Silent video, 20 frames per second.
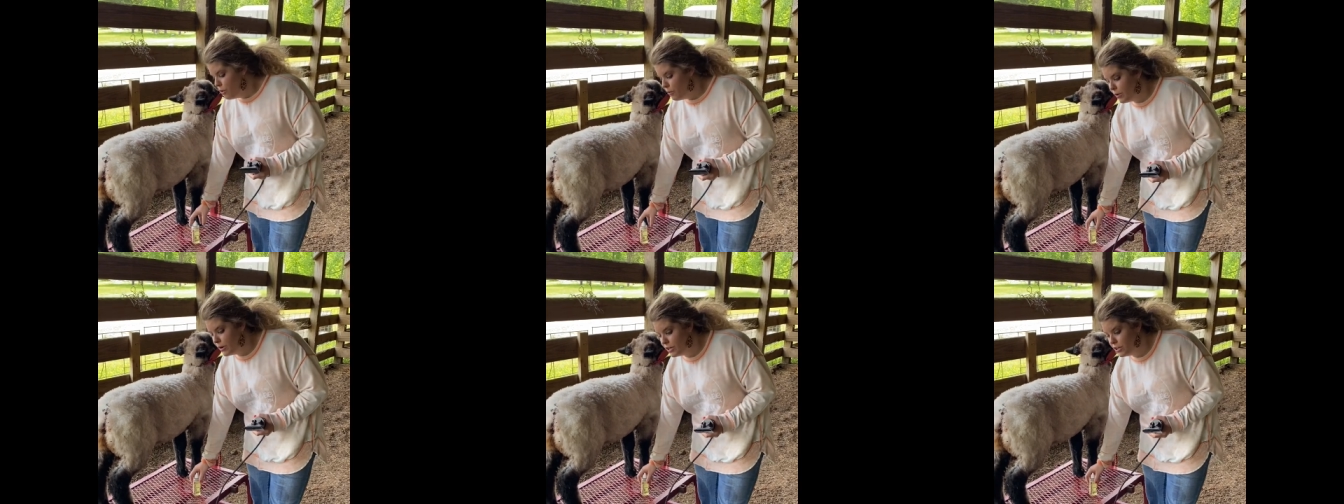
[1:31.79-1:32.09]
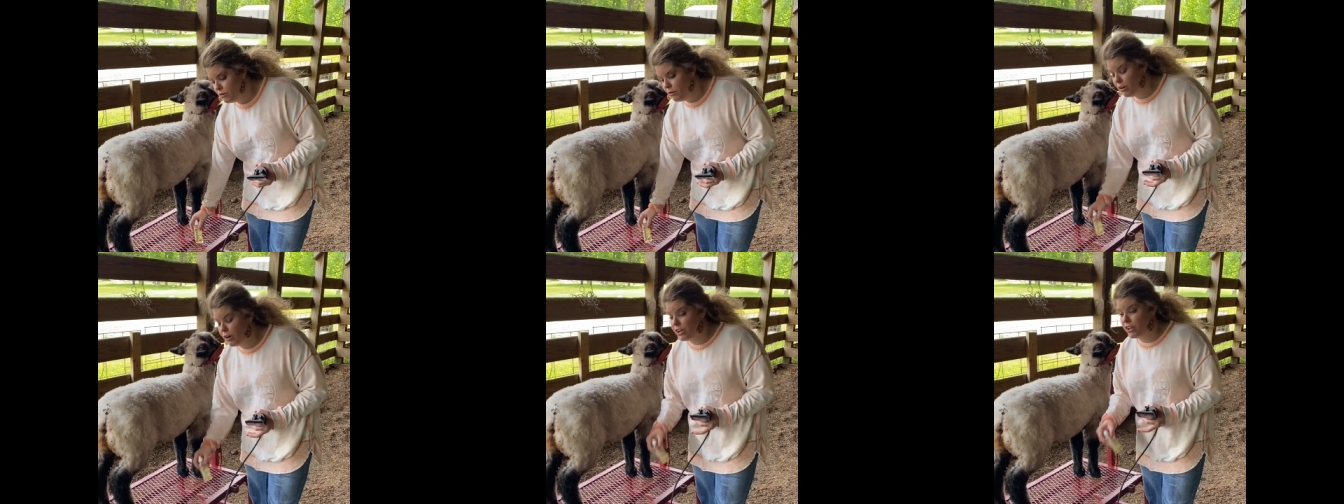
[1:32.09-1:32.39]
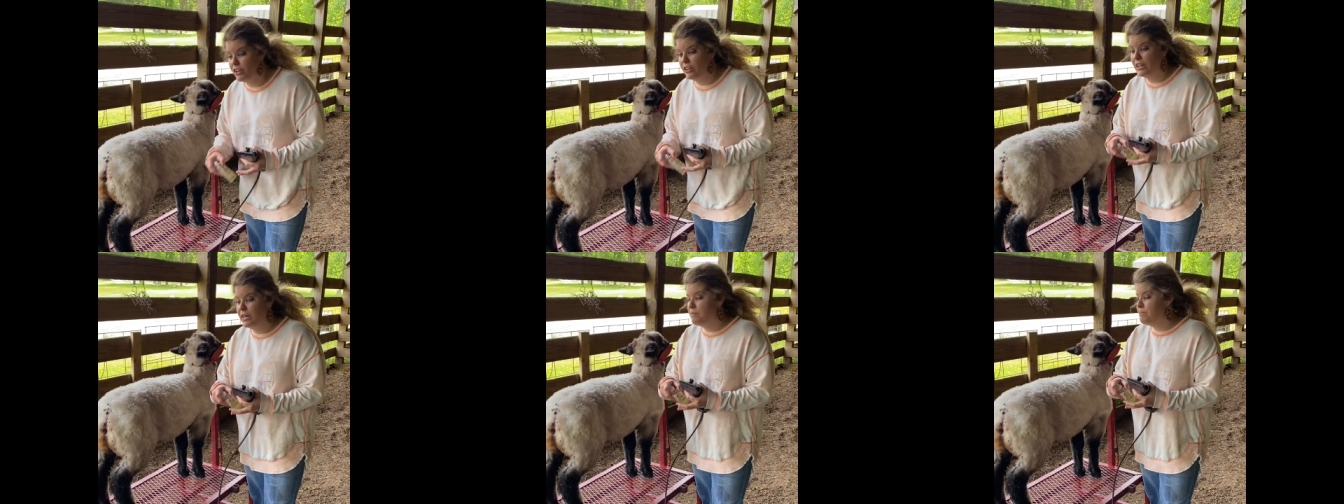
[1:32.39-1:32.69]
When you are
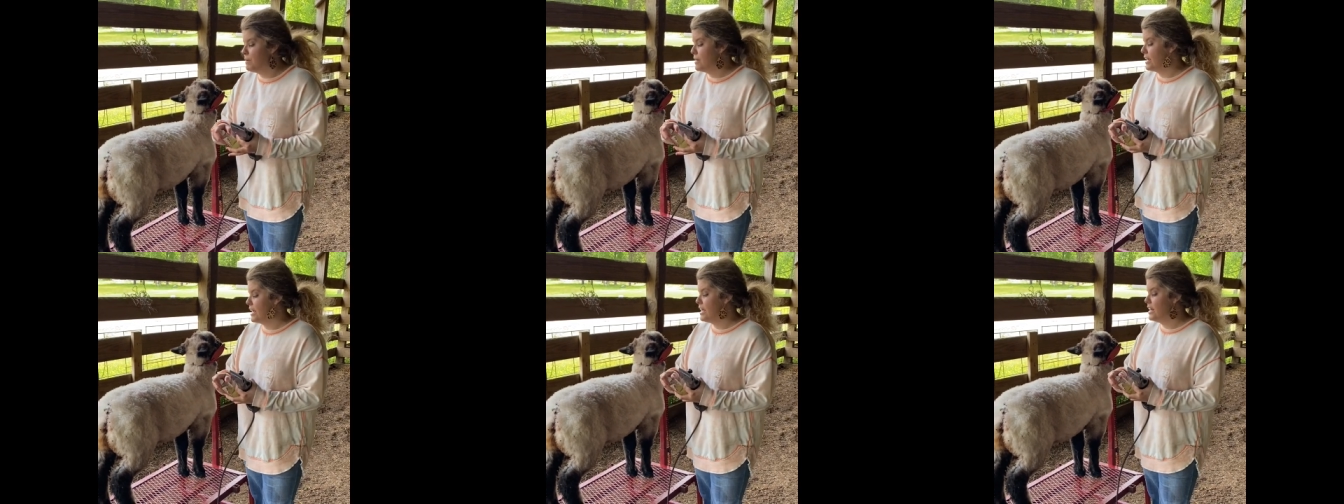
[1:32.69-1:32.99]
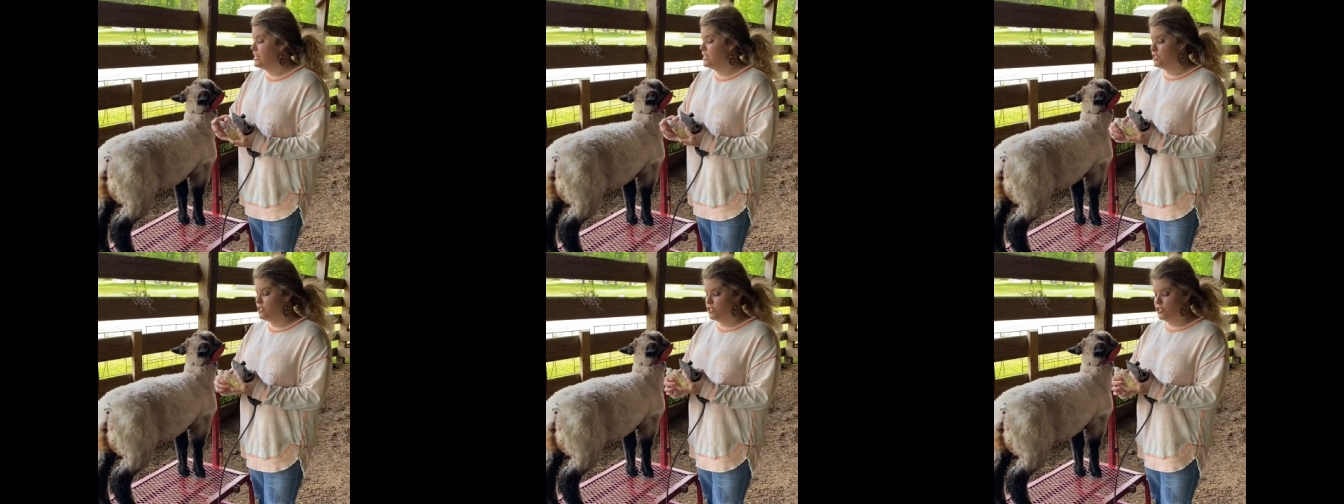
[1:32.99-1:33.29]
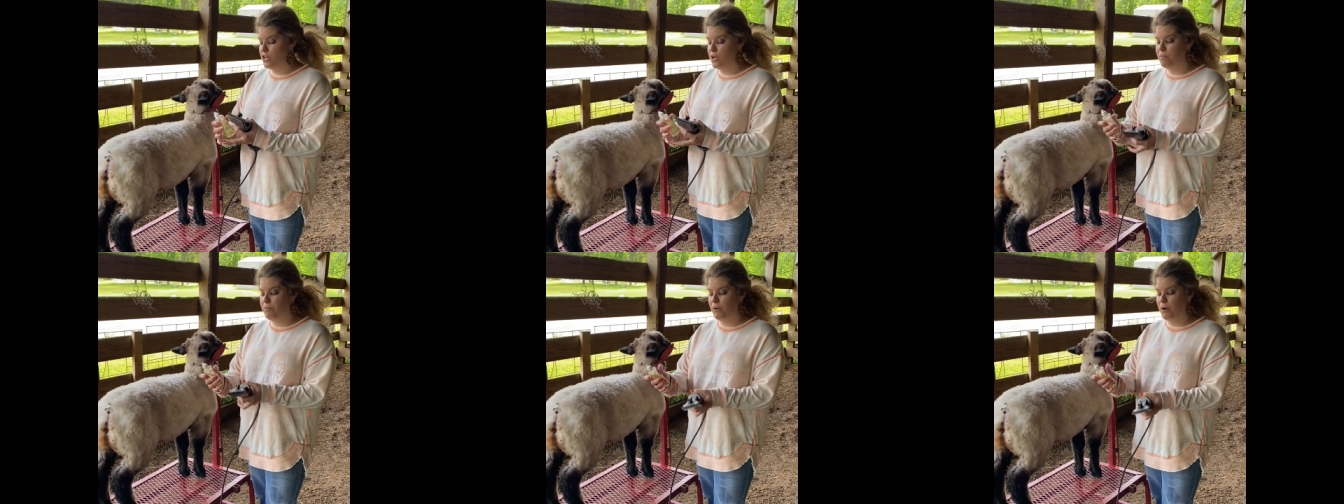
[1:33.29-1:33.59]
clipping, it is
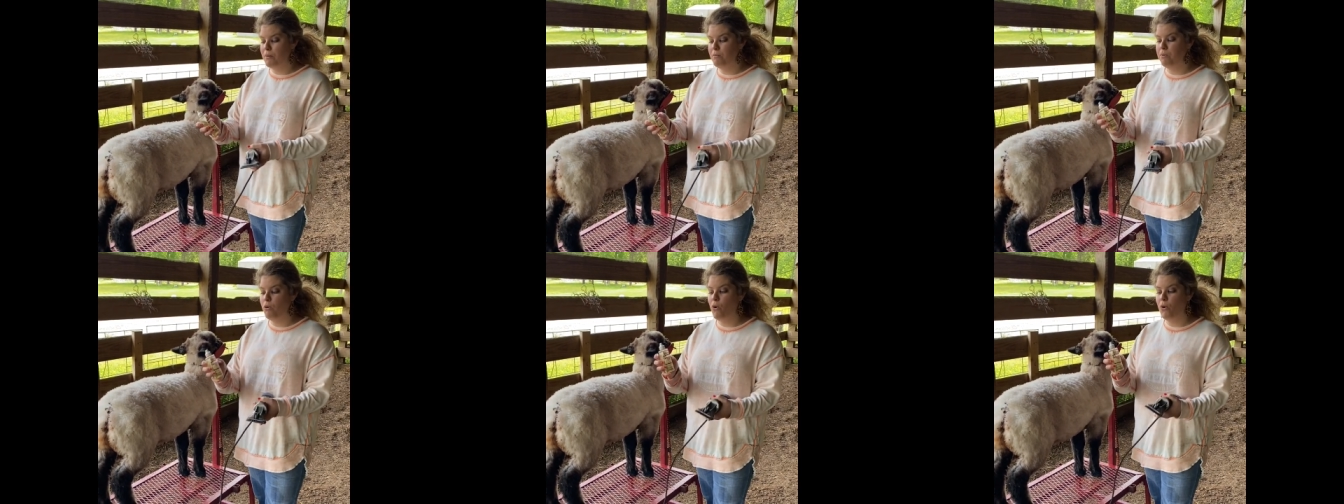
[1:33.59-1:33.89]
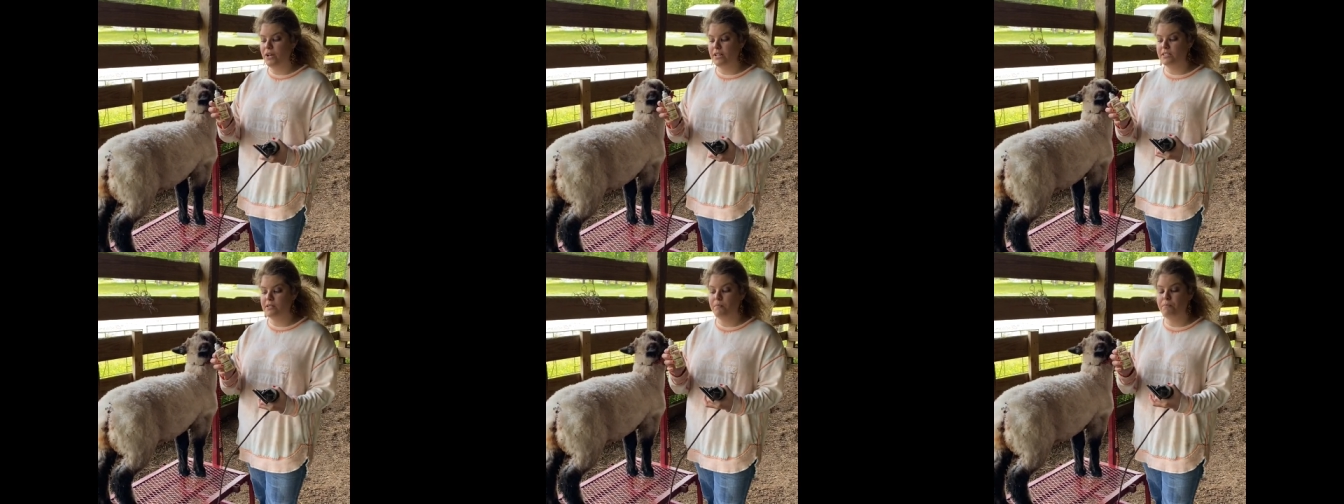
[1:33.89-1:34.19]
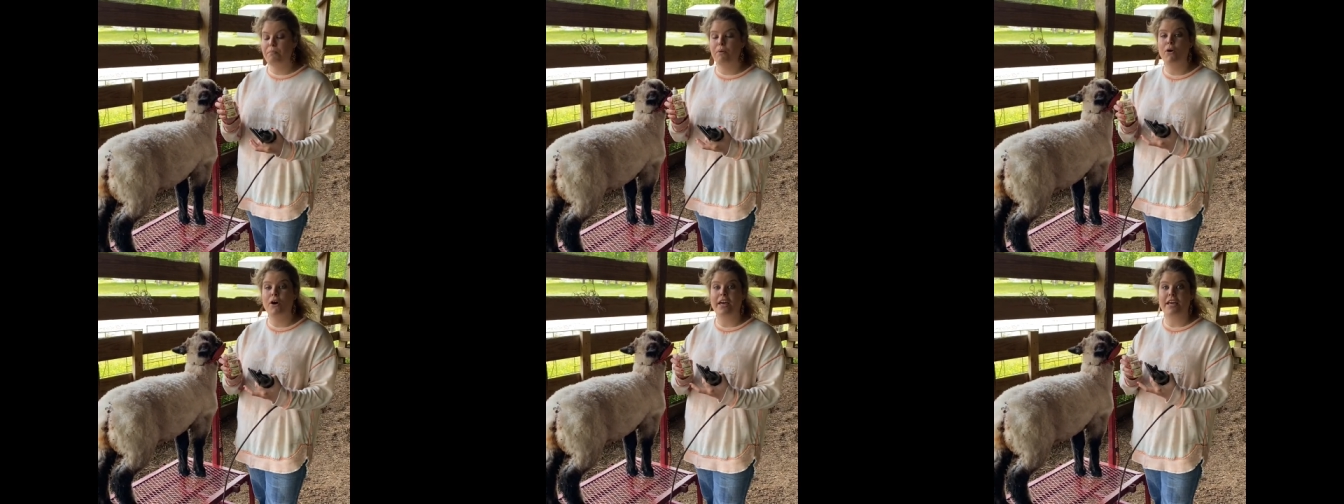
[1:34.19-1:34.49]
super important to
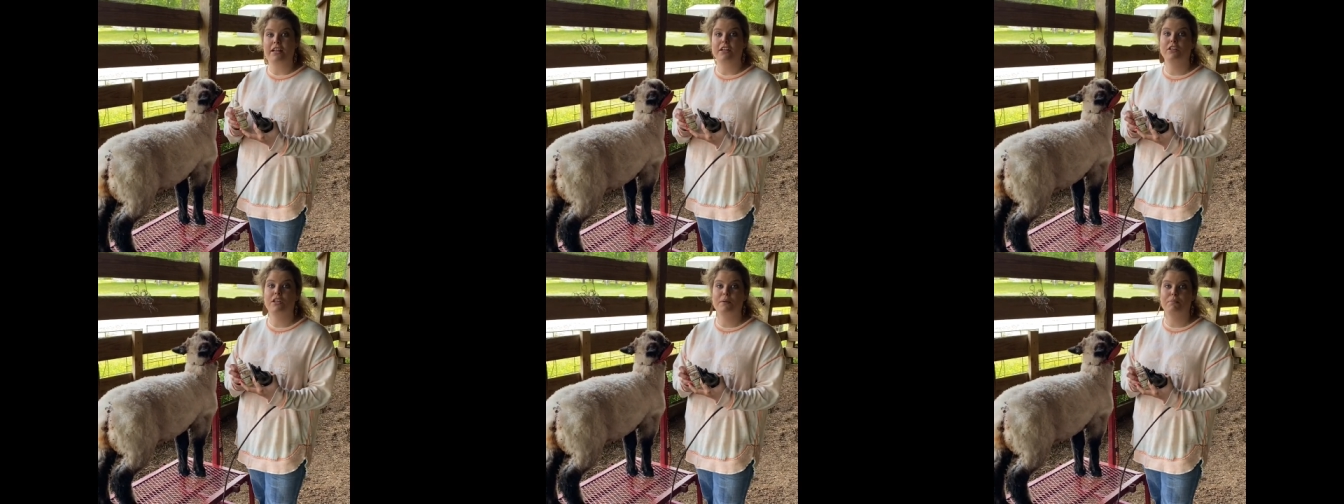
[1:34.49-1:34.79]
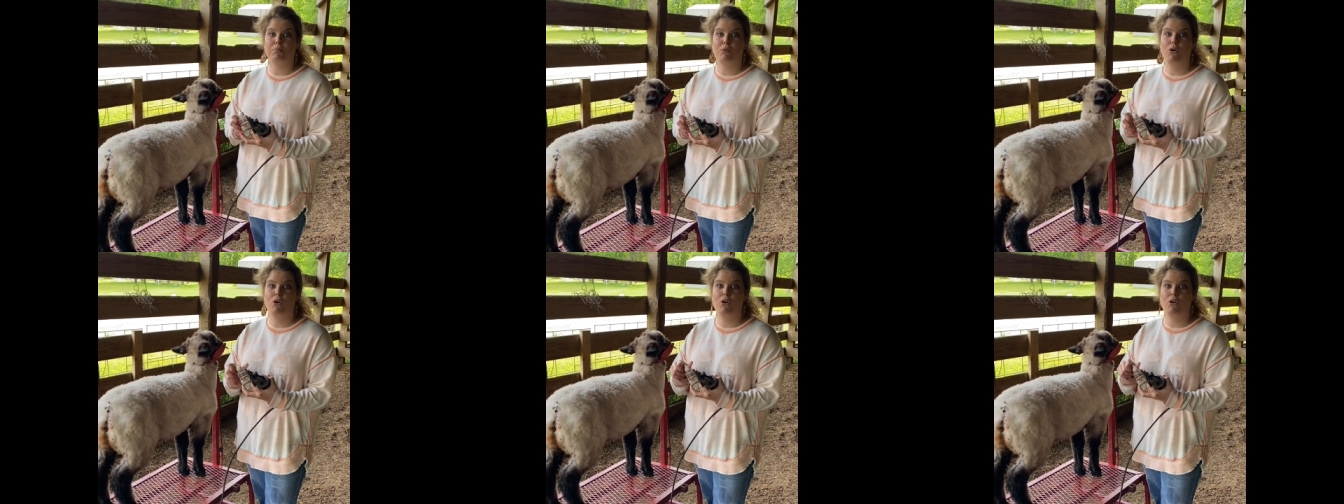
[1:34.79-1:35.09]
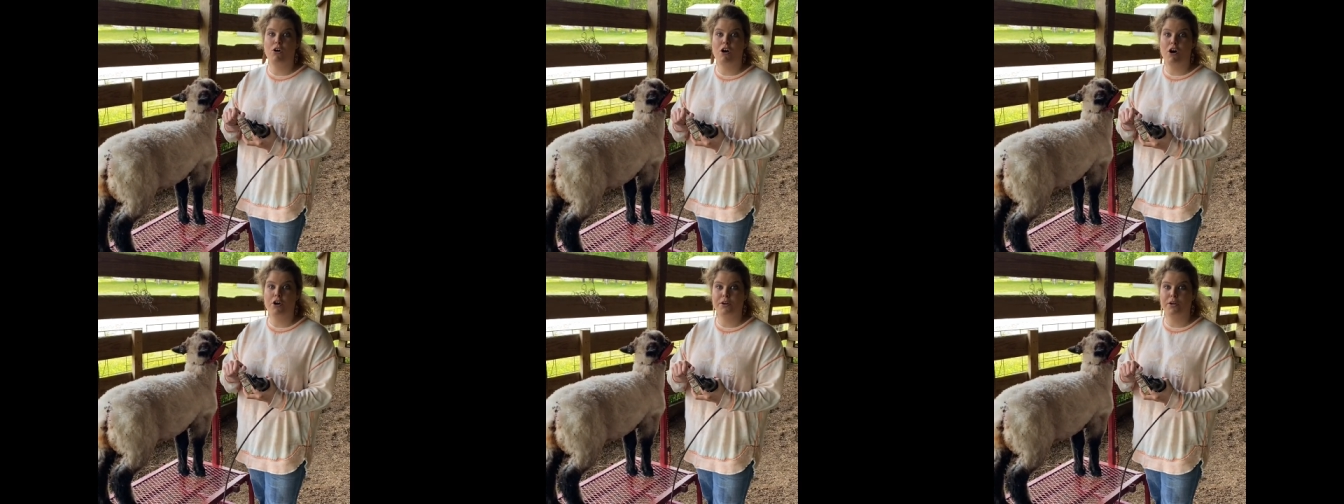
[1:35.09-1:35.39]
put clipper
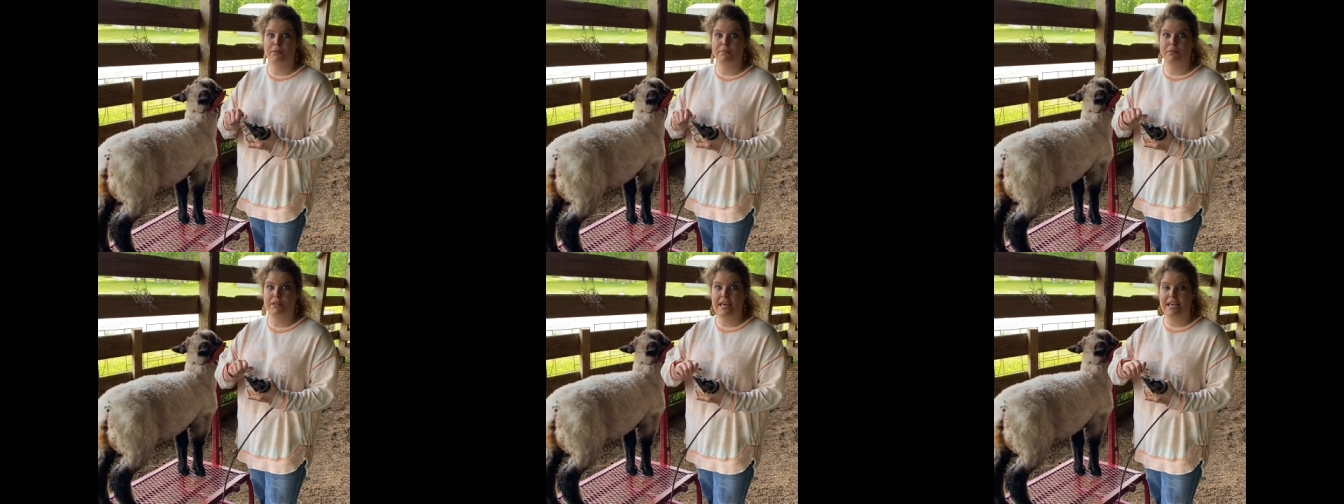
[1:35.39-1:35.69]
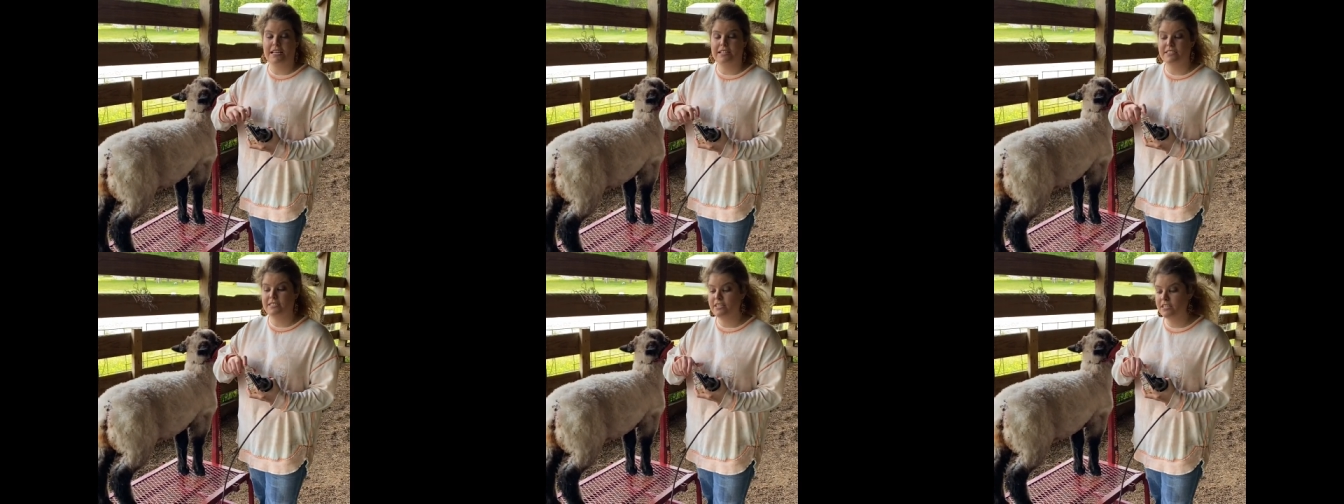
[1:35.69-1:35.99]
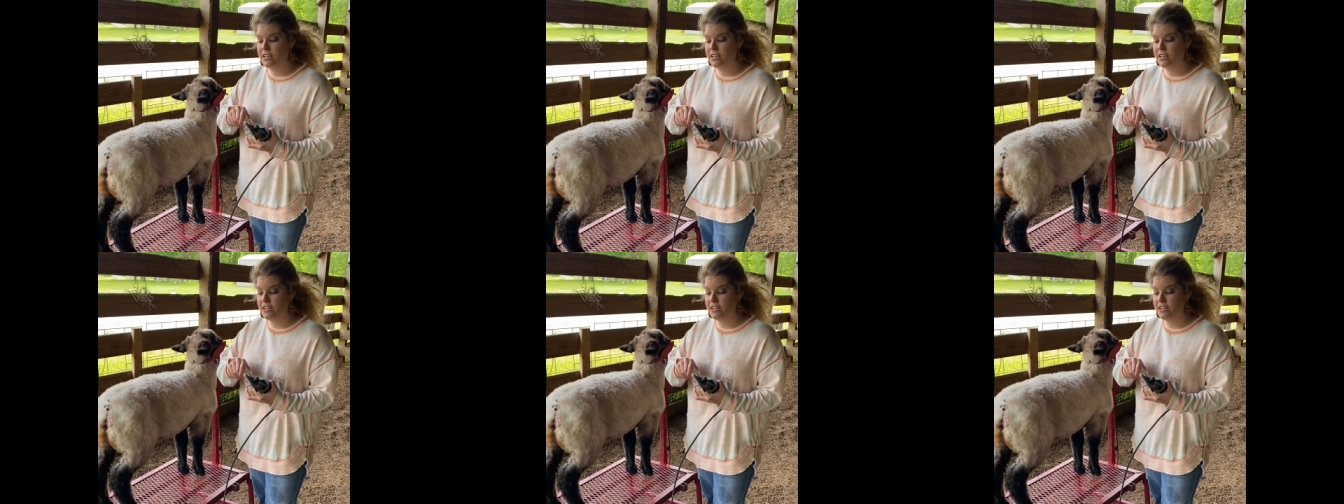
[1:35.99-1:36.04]
oil on your blades.